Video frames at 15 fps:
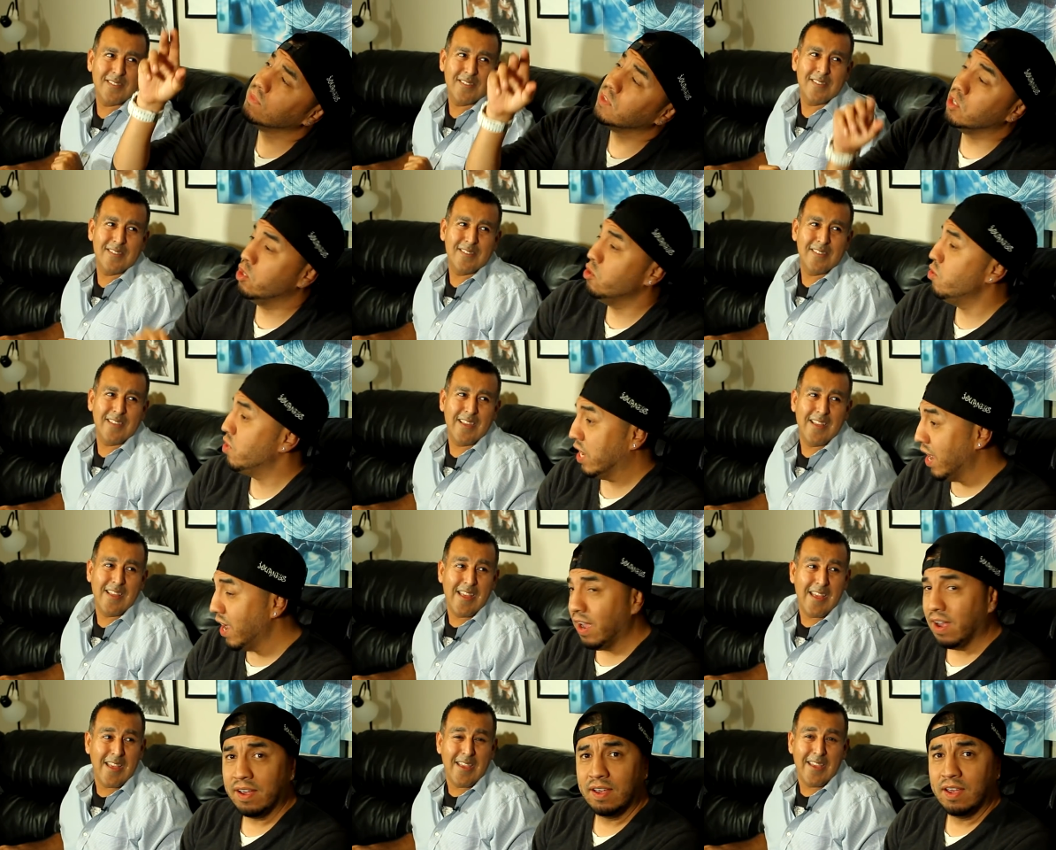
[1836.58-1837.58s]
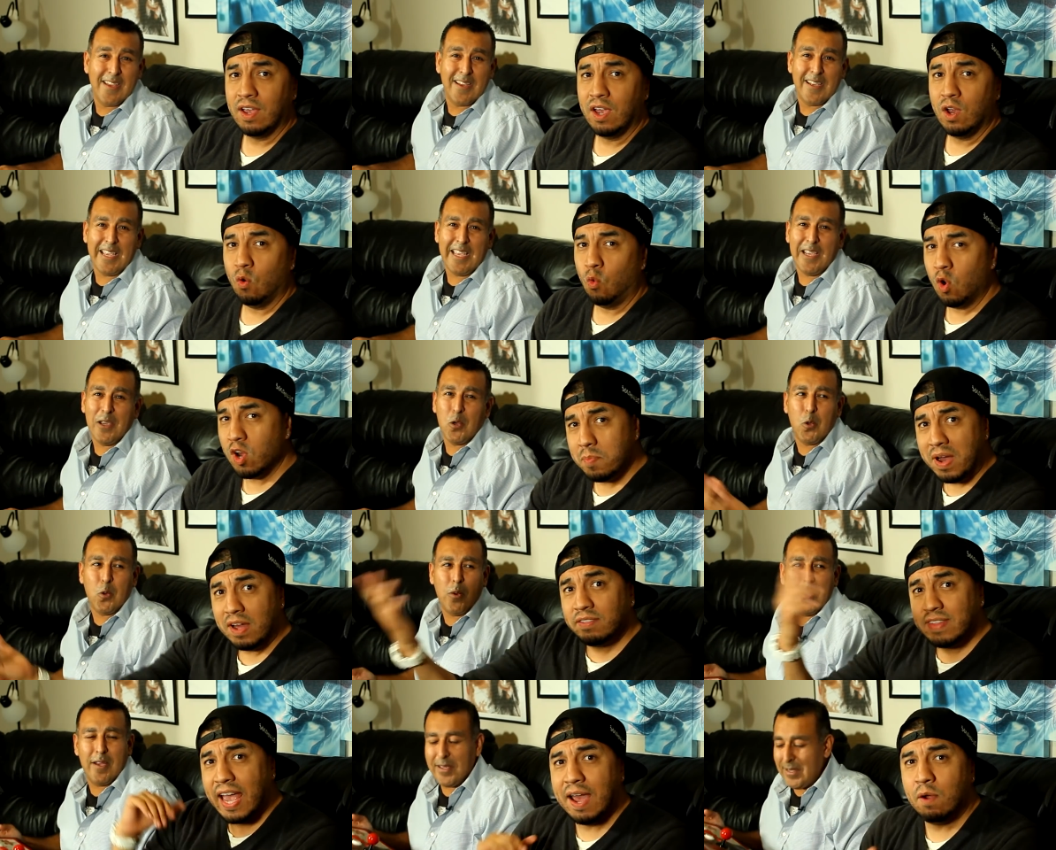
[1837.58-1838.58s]
Speaker 1: You yeah. What
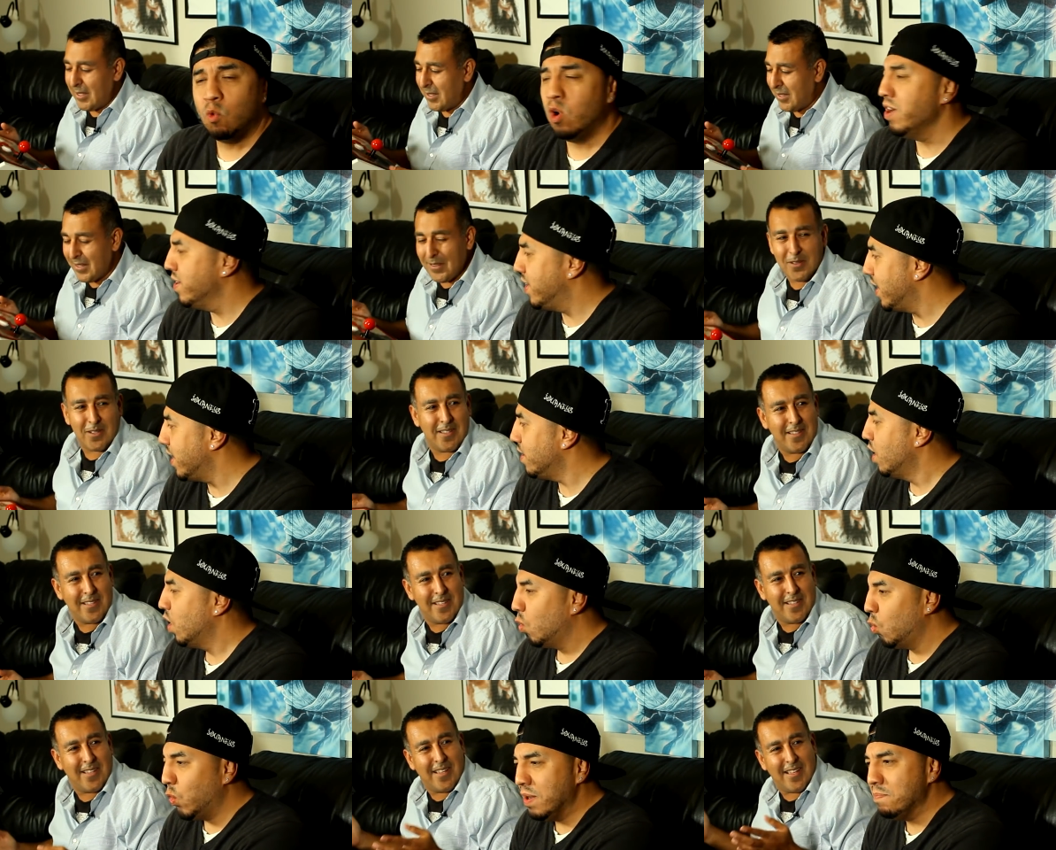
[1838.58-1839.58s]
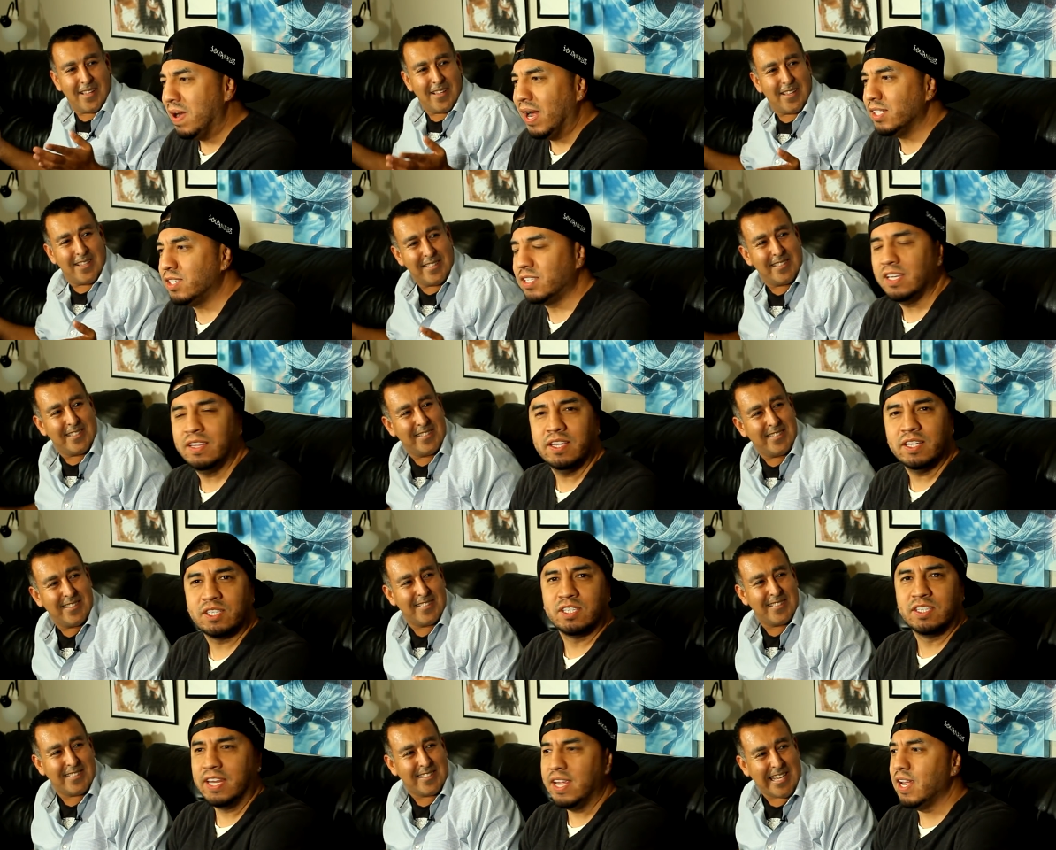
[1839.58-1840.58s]
about that? One day we might see this
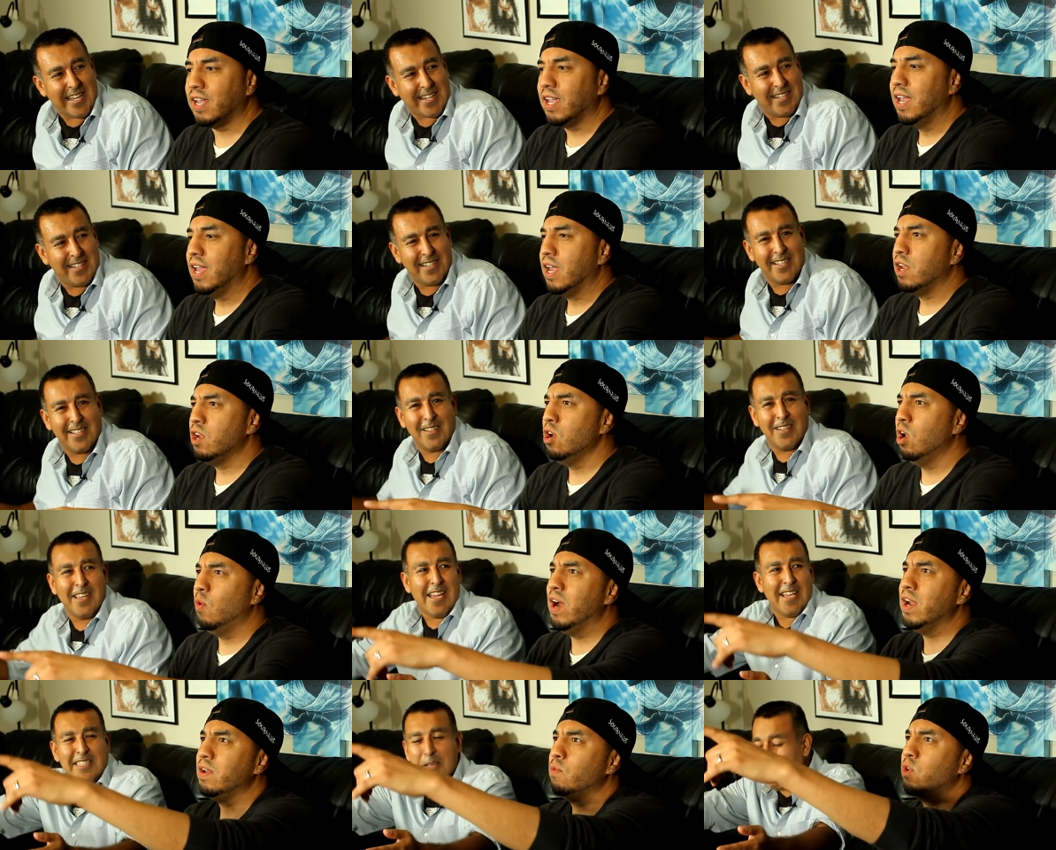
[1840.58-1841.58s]
stick. Tick. You know what? She we're